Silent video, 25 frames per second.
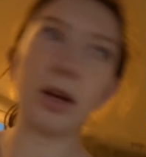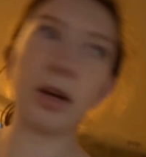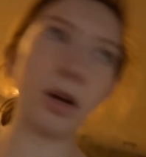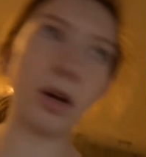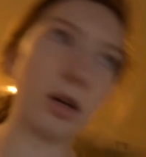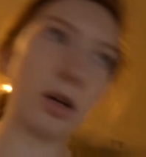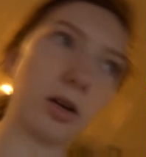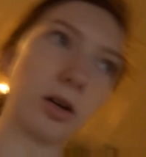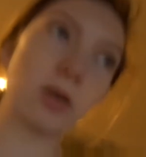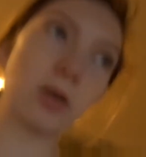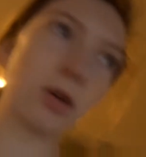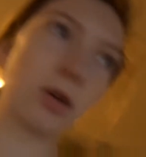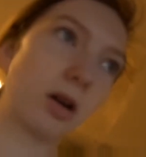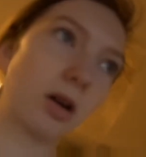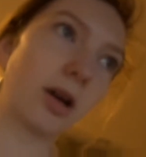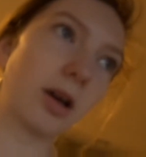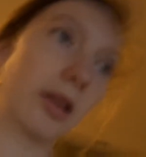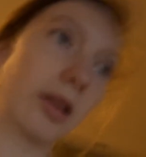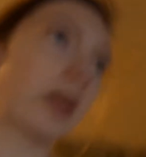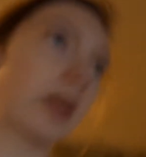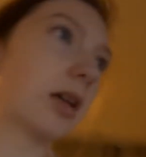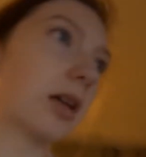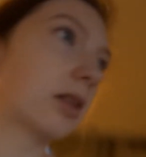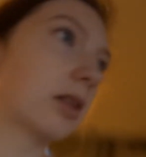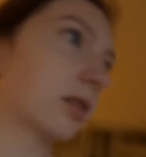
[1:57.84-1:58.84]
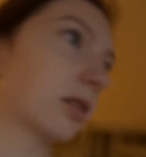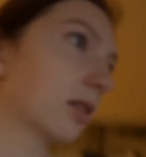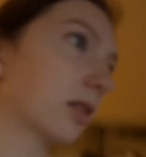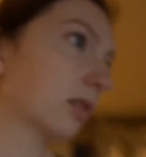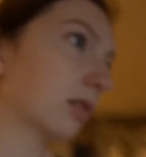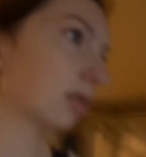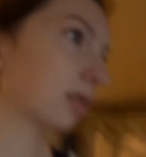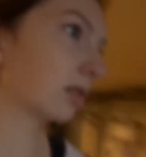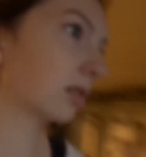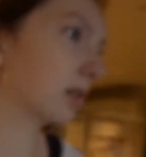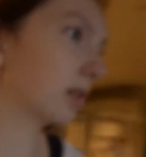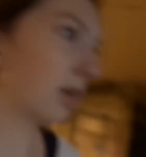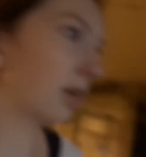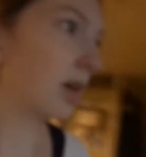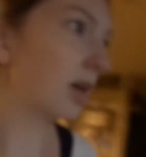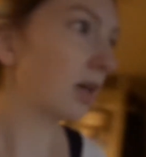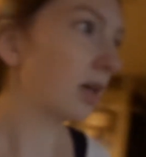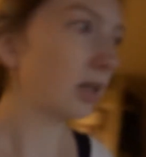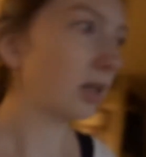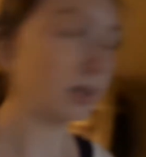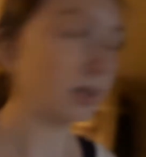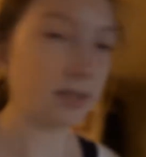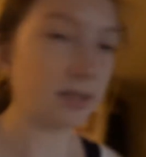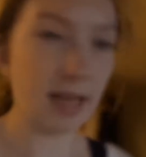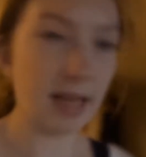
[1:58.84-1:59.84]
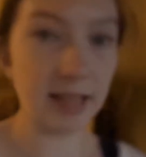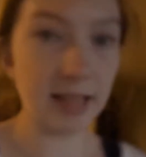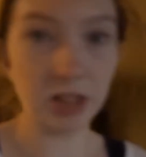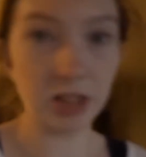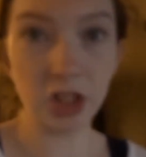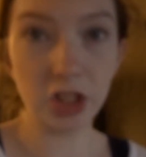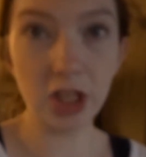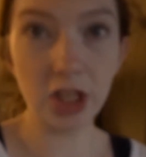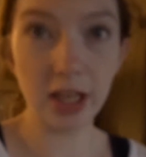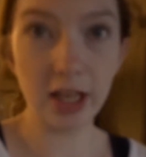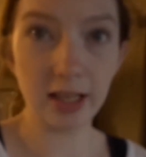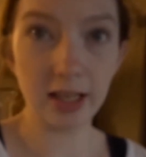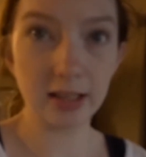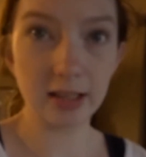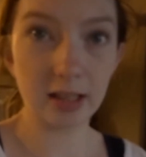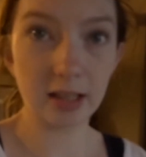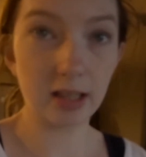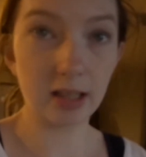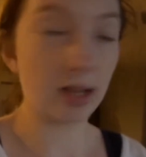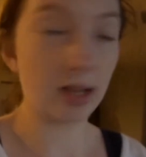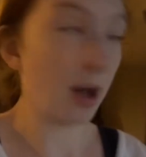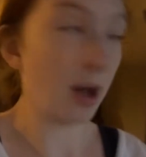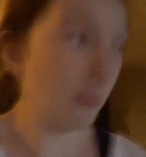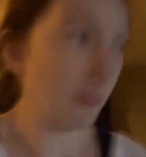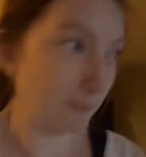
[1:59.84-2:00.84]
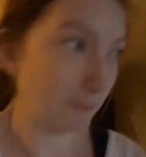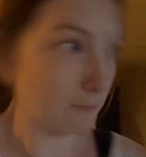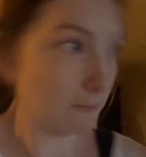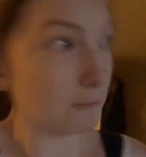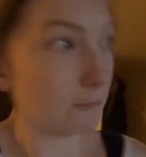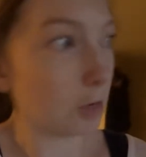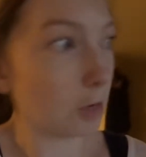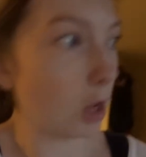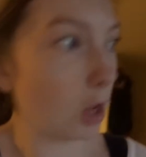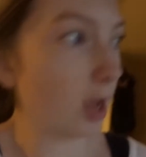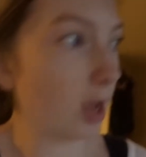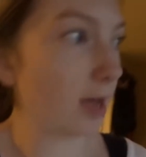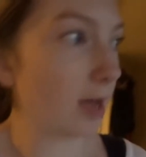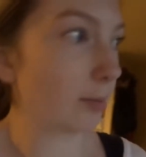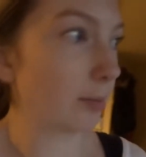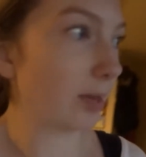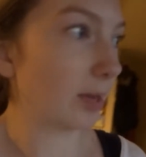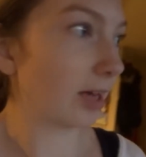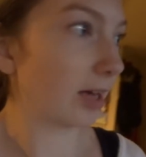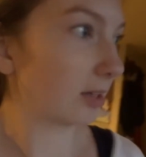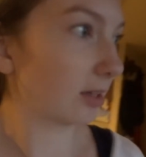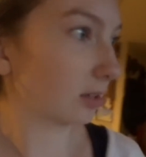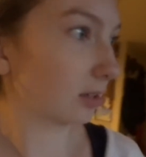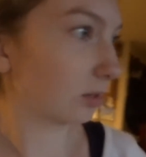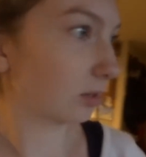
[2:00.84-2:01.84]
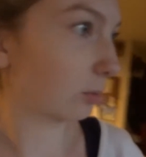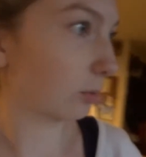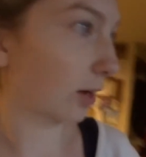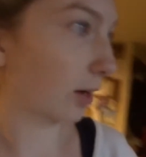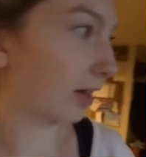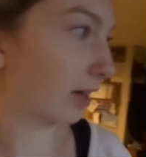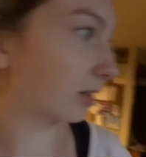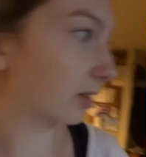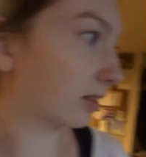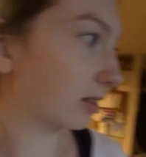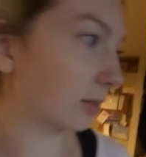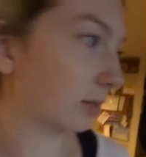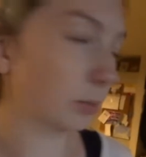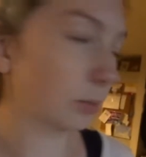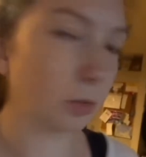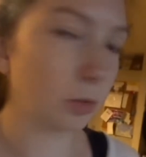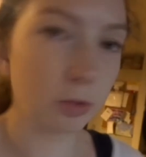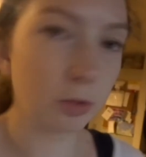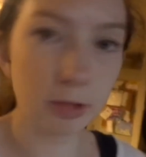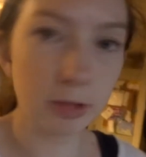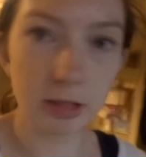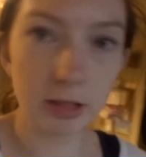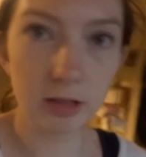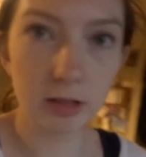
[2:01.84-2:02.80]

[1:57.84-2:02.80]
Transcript: I don't like this, because that chair is going to come flying back this way at some point.